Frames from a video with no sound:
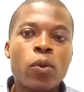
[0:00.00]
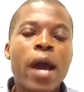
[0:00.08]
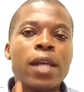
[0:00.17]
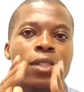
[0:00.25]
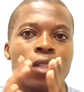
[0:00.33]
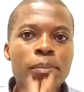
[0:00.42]
So
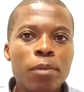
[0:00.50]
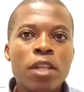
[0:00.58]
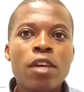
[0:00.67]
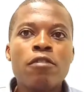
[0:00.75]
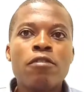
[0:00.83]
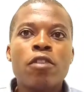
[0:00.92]
I still
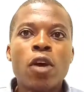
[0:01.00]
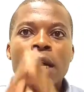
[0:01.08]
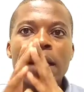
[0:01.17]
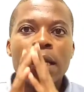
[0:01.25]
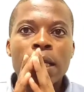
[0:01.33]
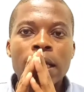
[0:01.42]
believe
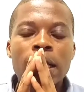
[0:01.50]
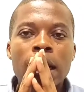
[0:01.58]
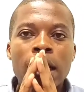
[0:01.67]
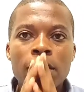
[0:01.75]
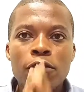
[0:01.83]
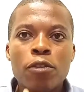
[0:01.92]

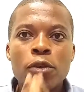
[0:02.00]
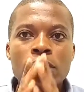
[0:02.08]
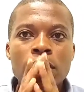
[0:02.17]
if you're